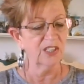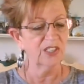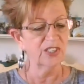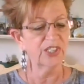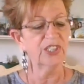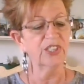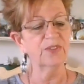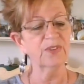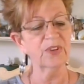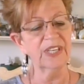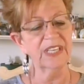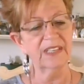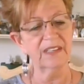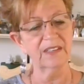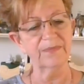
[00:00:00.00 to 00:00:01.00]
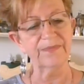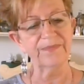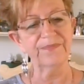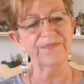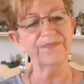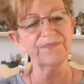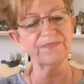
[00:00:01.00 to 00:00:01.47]
She knew in her gut.
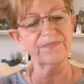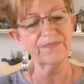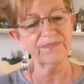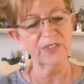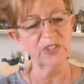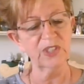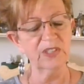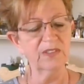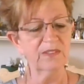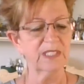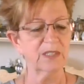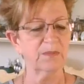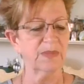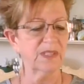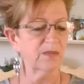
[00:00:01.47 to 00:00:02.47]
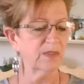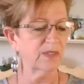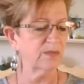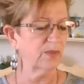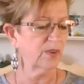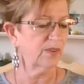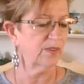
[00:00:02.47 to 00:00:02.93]
She knew something
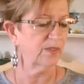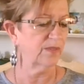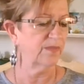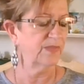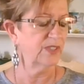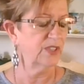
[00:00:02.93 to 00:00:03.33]
was wrong.